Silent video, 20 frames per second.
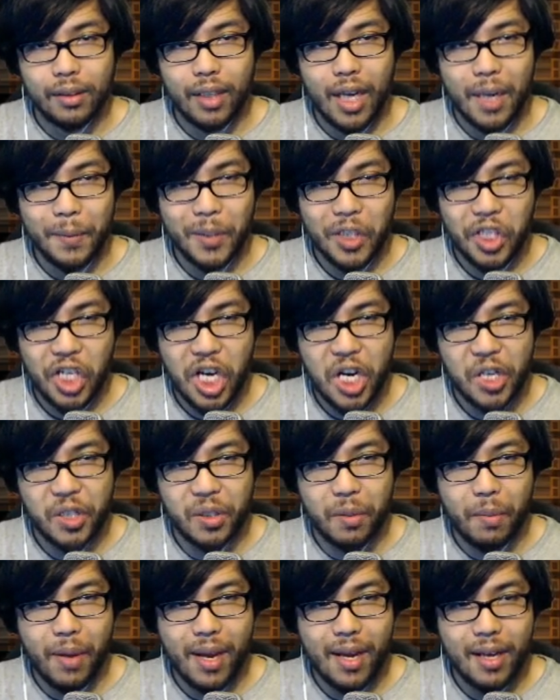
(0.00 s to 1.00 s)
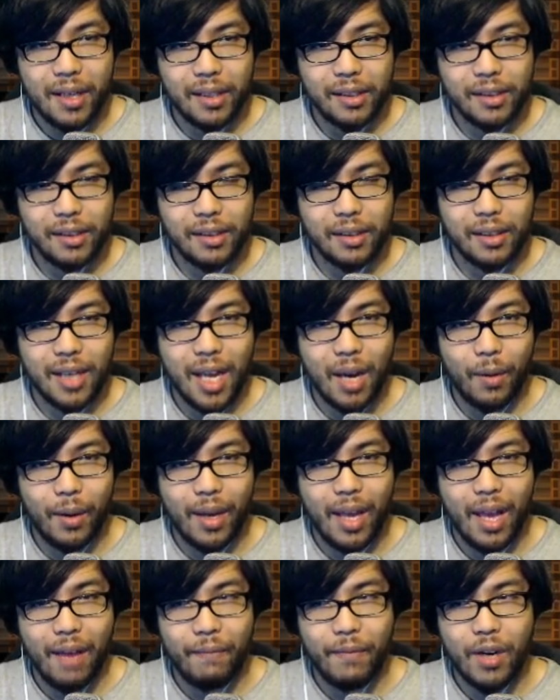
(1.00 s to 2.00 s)
Came to change the past, and now I
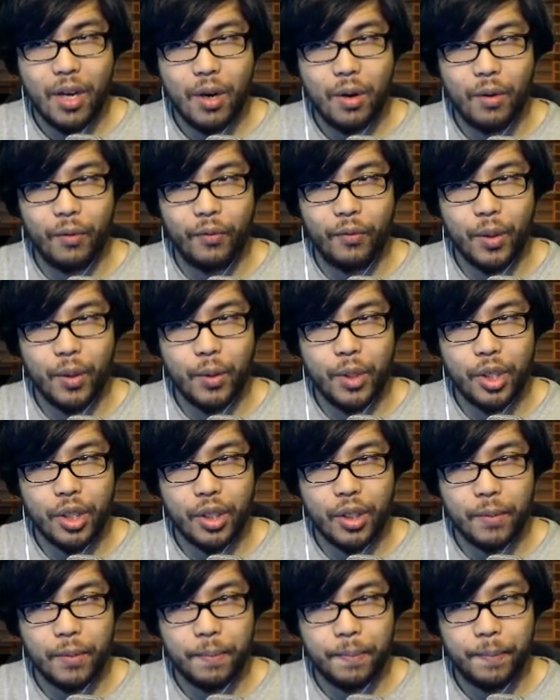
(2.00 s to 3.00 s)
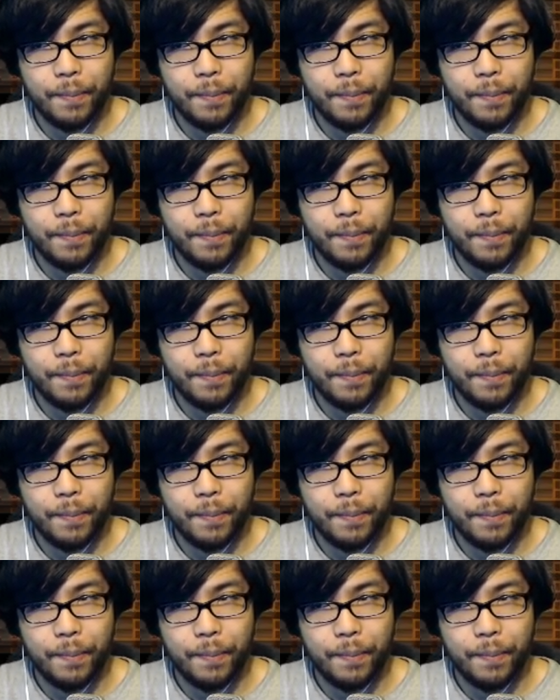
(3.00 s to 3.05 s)
have no future.